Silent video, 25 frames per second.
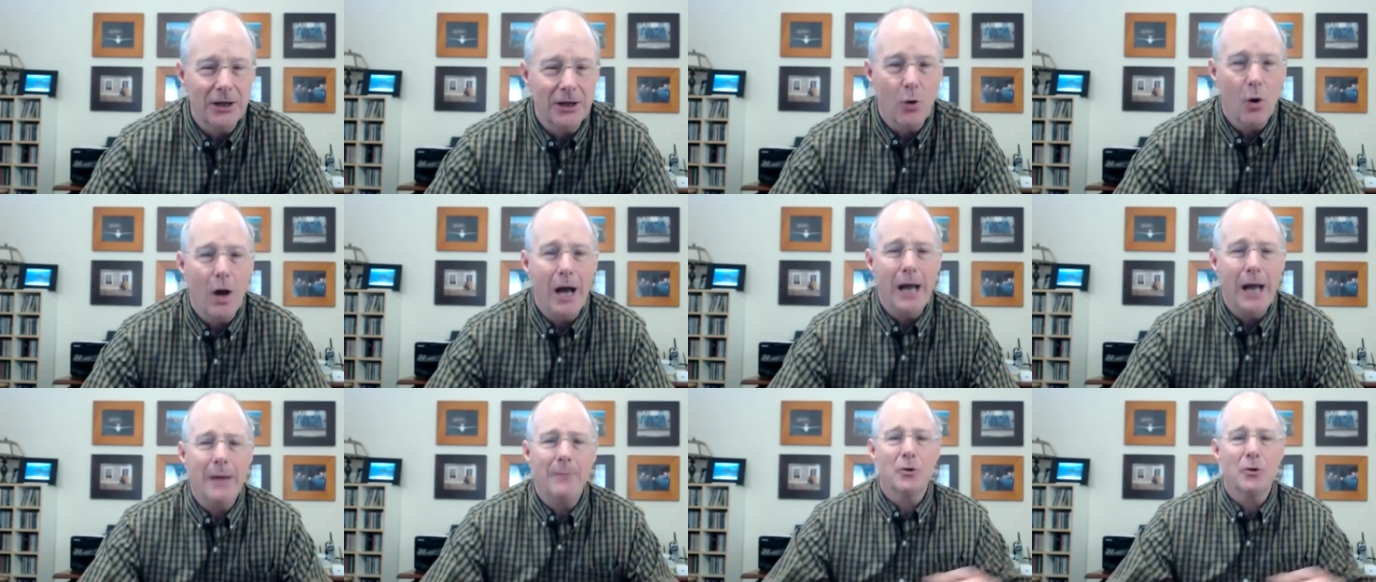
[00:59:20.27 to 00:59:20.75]
go
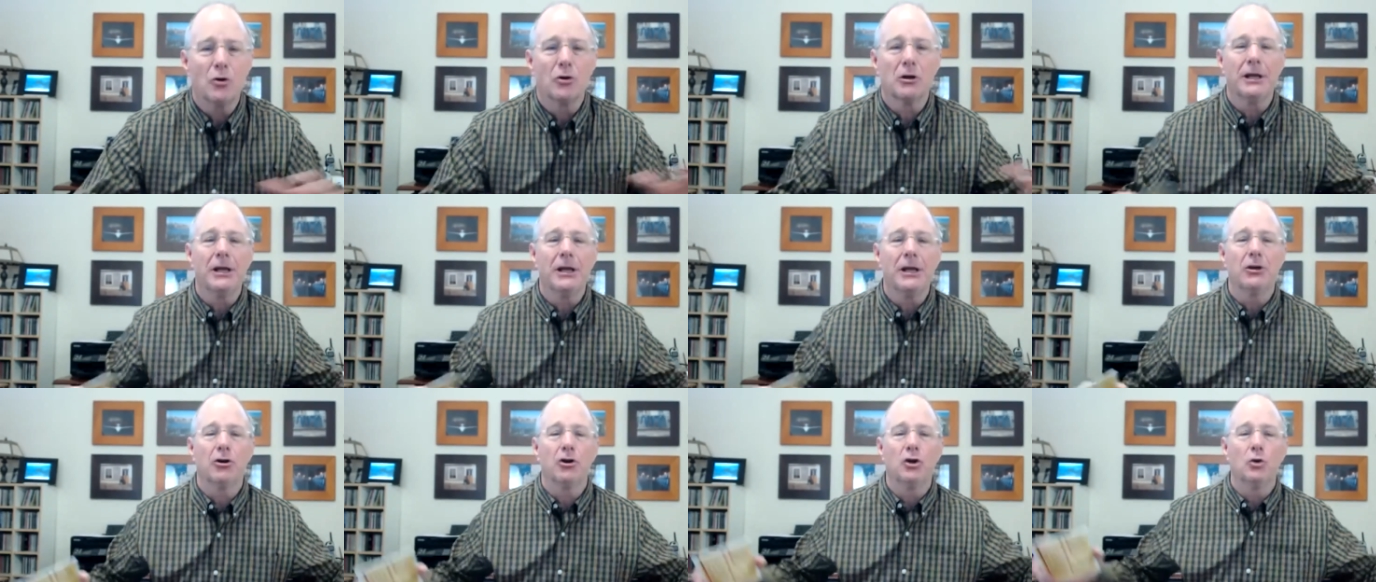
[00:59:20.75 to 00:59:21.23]
i'm your
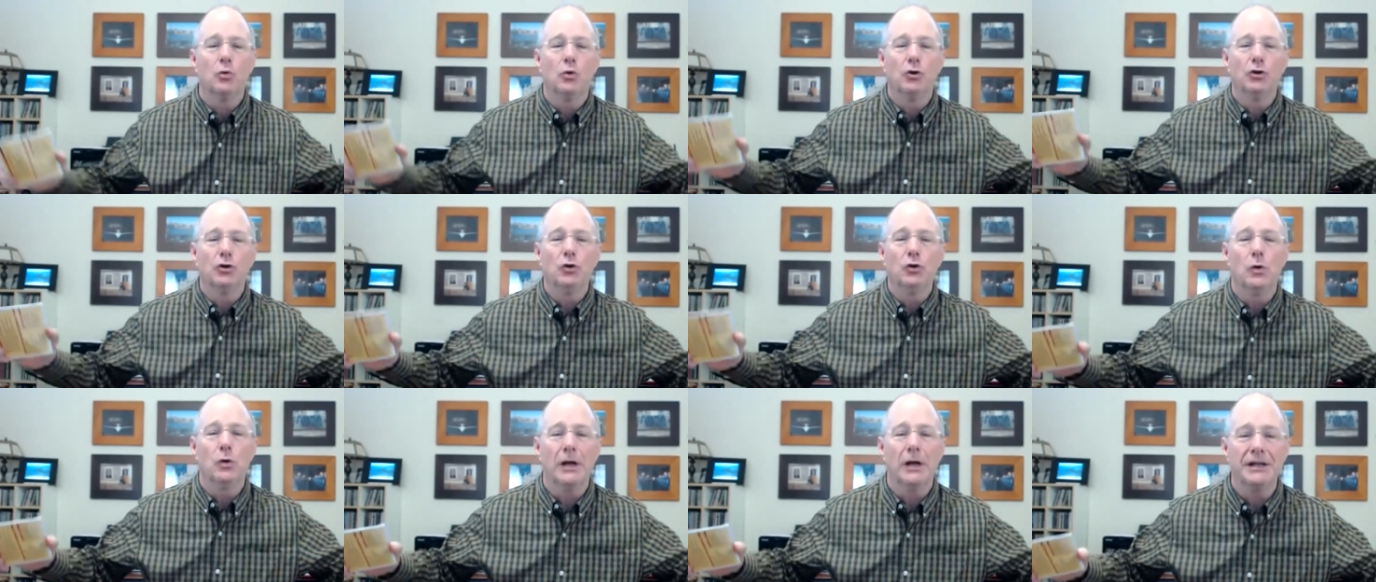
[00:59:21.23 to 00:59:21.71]
leader you will
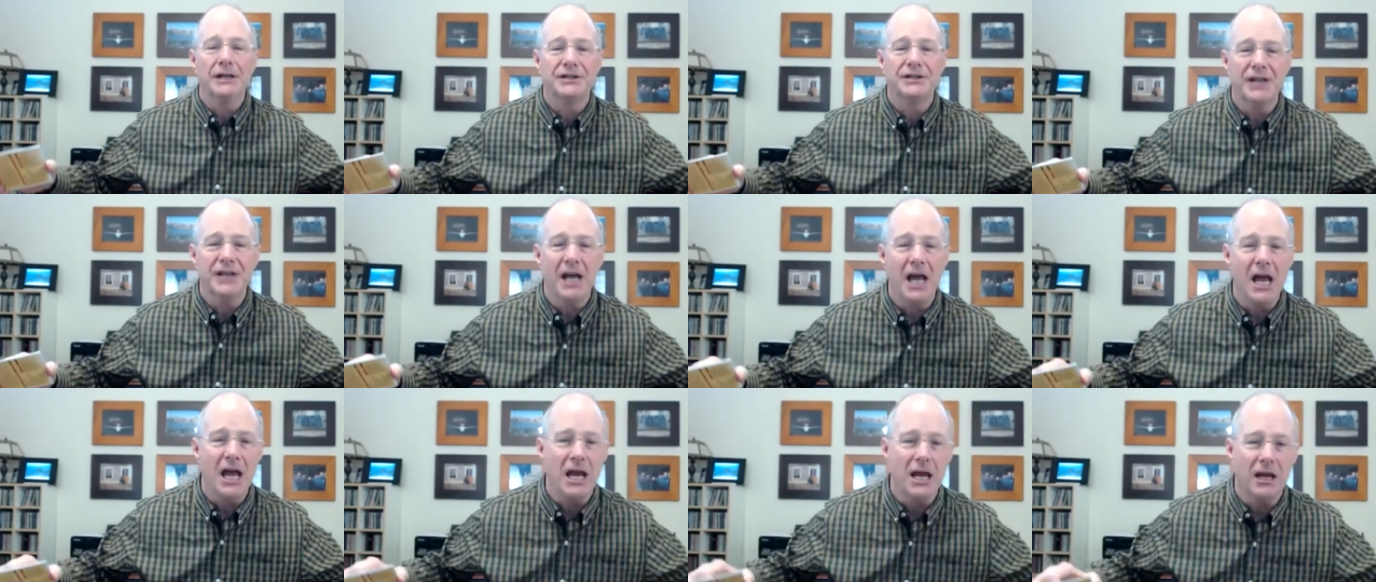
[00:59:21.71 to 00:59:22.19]
do what i
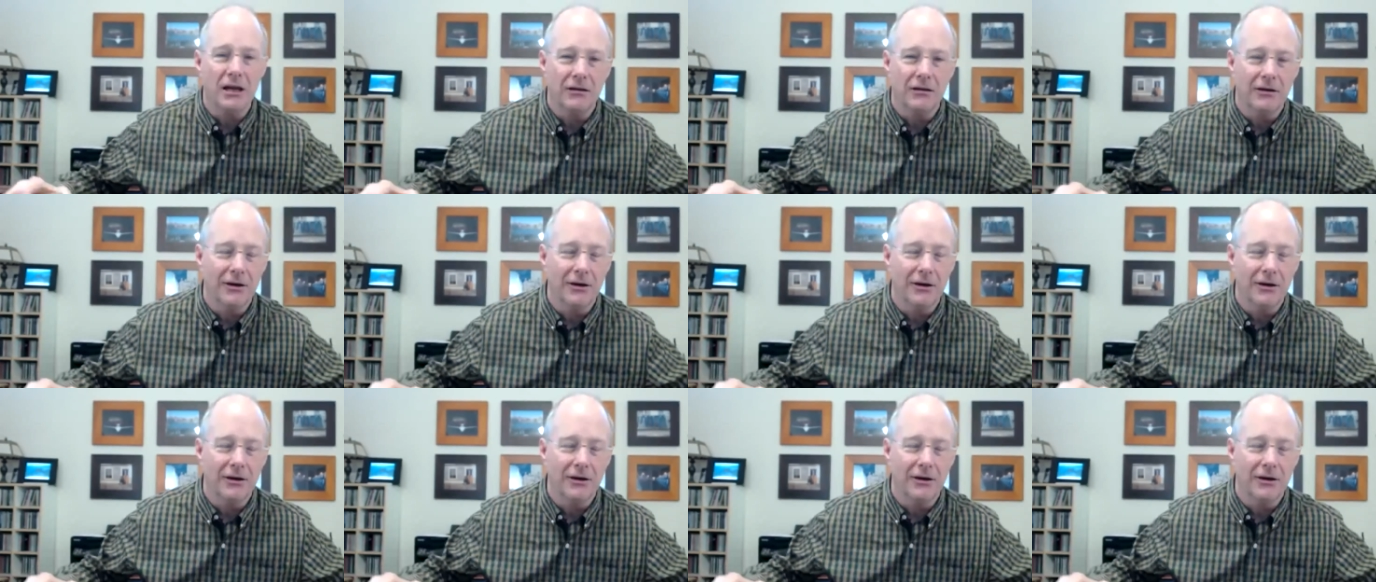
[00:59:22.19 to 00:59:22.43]
say